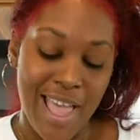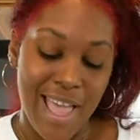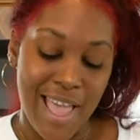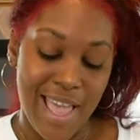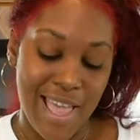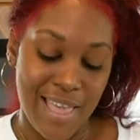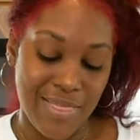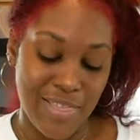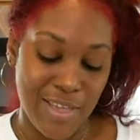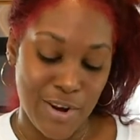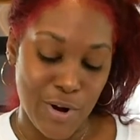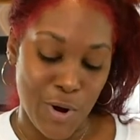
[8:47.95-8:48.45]

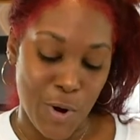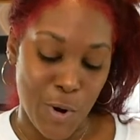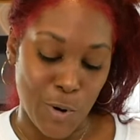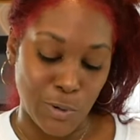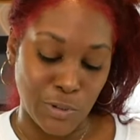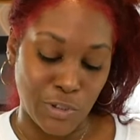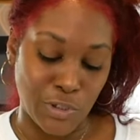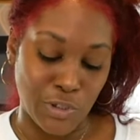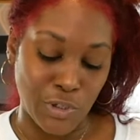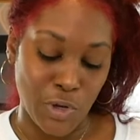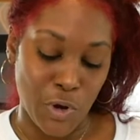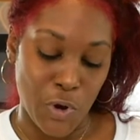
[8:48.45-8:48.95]
And then
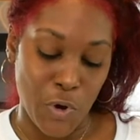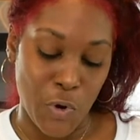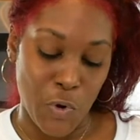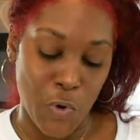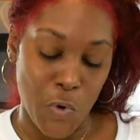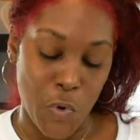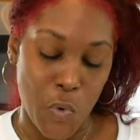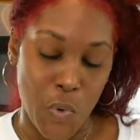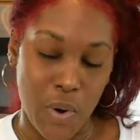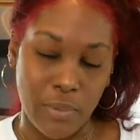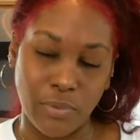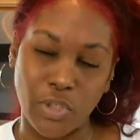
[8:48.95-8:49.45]

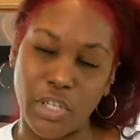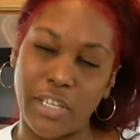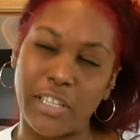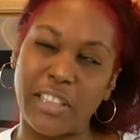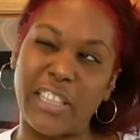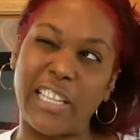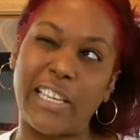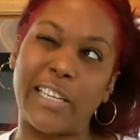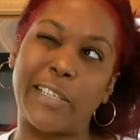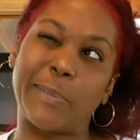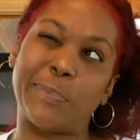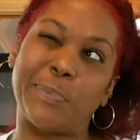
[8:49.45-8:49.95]
also, I'm trying to
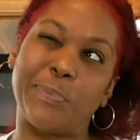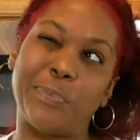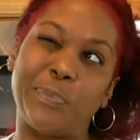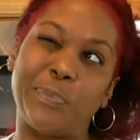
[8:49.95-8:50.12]
think,